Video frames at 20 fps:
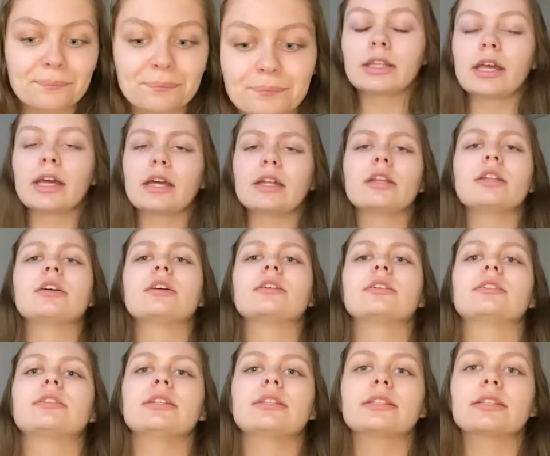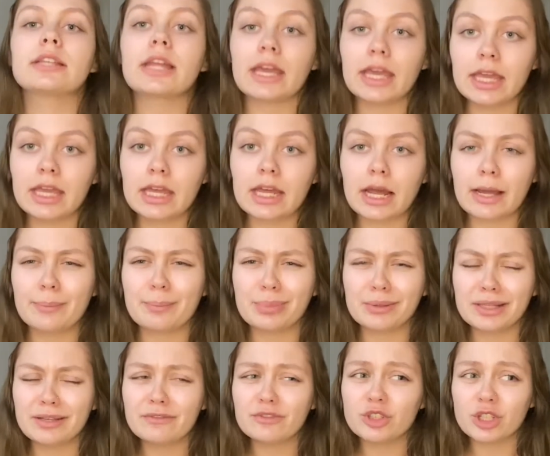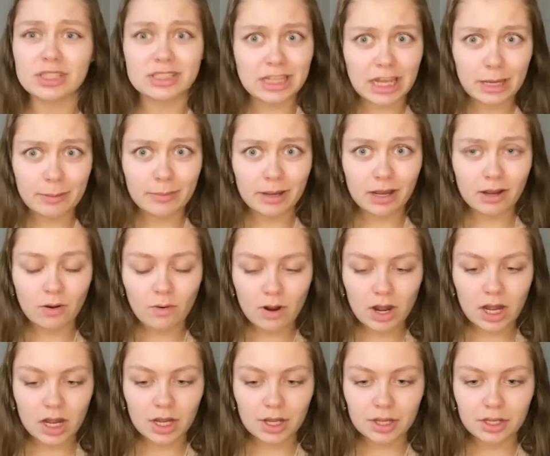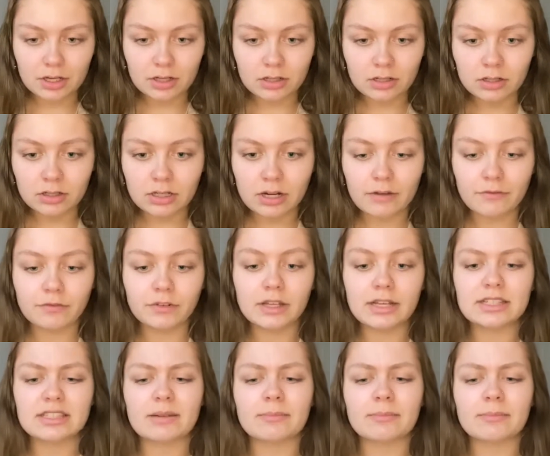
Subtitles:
Then season 8, I believe, just came out on Netflix.